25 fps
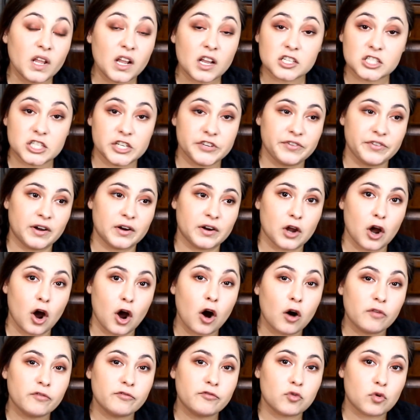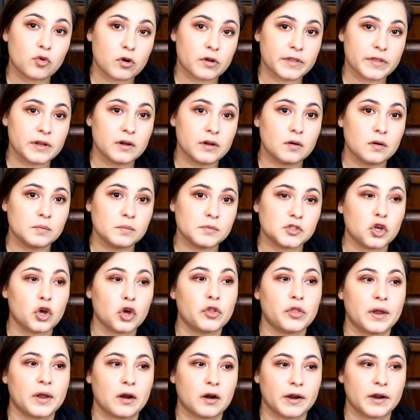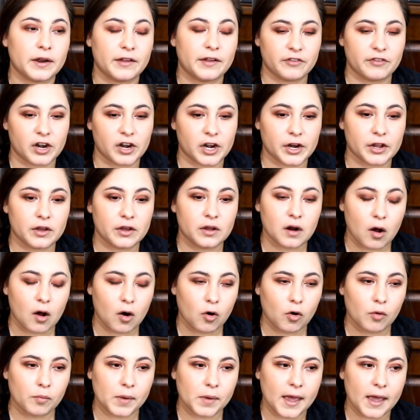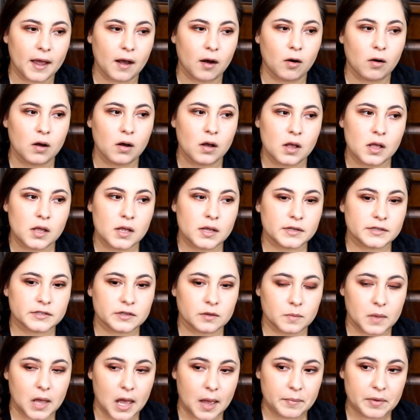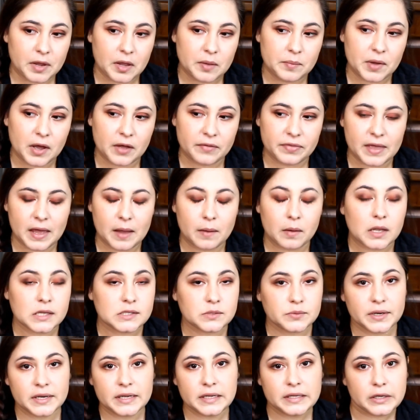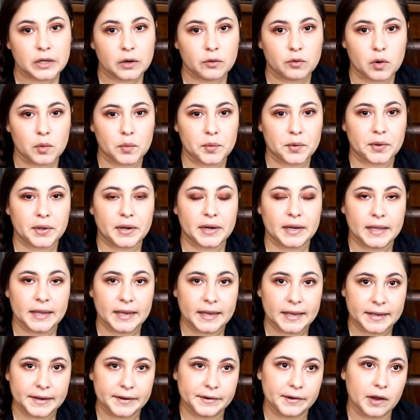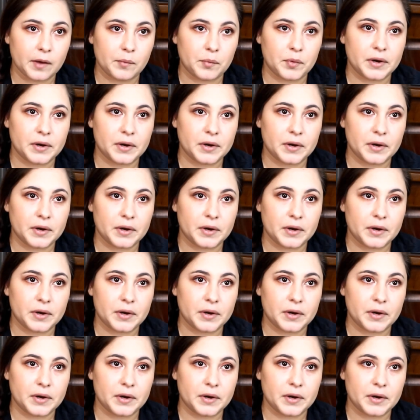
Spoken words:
she found a home for them, so they're in a very good home now. So I'm happy about that, because we didn't know where we were going to end up.